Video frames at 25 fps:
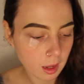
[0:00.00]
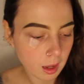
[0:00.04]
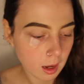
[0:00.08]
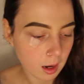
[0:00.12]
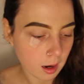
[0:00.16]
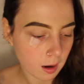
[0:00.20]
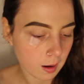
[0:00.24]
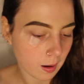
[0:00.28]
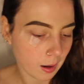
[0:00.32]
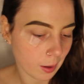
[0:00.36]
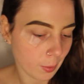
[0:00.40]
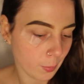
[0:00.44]

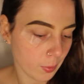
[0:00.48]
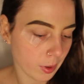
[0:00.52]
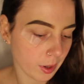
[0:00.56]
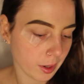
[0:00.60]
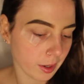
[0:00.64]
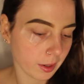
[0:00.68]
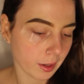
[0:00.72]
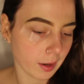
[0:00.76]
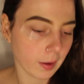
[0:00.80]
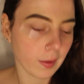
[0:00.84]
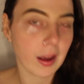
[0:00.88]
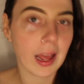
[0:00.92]
Alright, we're
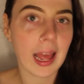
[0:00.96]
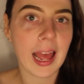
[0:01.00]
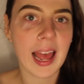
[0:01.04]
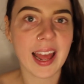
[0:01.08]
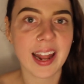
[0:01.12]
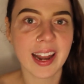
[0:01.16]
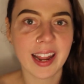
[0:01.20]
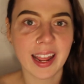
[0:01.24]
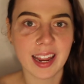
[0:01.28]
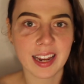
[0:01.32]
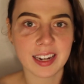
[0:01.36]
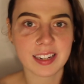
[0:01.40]
going to go
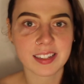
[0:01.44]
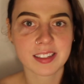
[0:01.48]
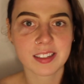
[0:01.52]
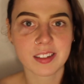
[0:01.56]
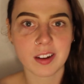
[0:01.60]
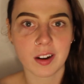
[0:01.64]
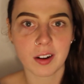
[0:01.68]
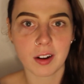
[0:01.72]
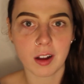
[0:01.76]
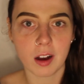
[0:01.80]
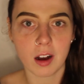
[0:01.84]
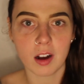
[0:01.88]
ahead and
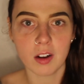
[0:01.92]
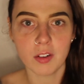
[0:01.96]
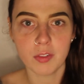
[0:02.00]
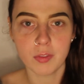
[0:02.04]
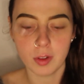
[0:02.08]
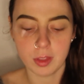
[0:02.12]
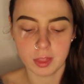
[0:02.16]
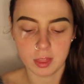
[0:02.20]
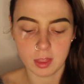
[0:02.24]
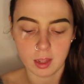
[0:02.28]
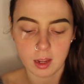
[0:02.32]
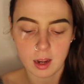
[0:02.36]
start off
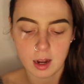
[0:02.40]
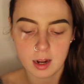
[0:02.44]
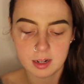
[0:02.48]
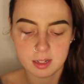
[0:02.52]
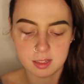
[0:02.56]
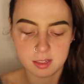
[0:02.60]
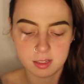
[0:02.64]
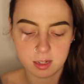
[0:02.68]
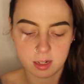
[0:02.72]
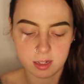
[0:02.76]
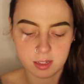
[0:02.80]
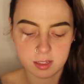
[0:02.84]
with the
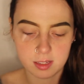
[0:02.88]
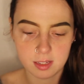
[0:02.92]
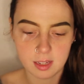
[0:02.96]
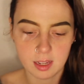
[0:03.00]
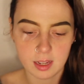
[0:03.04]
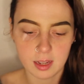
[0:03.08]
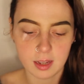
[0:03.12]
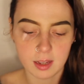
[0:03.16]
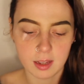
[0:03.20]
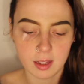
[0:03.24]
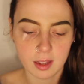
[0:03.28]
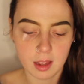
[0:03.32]

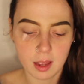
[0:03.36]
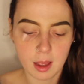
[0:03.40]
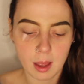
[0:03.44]
Anastasia